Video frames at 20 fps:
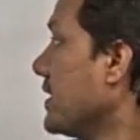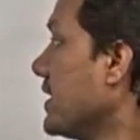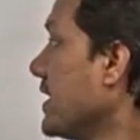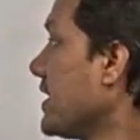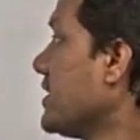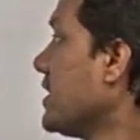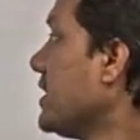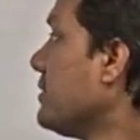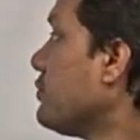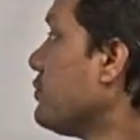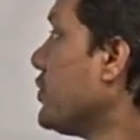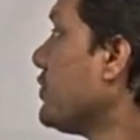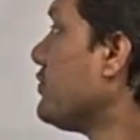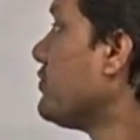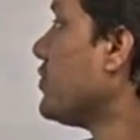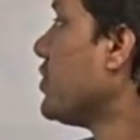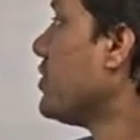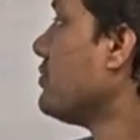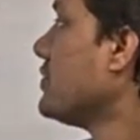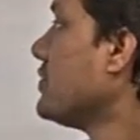takes the input
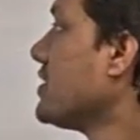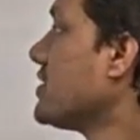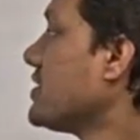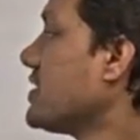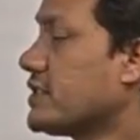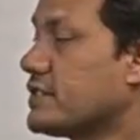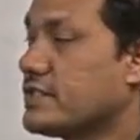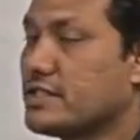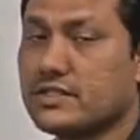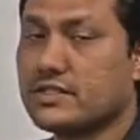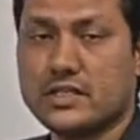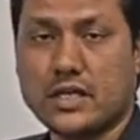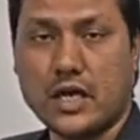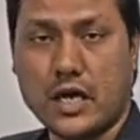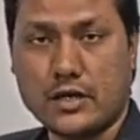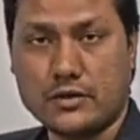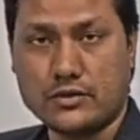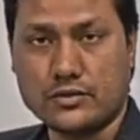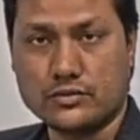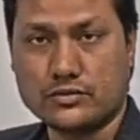from the set
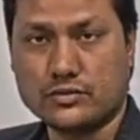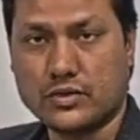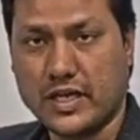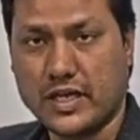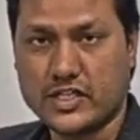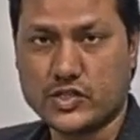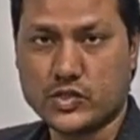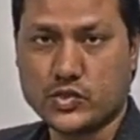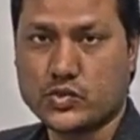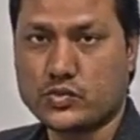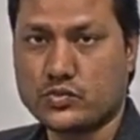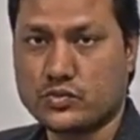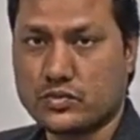R2 x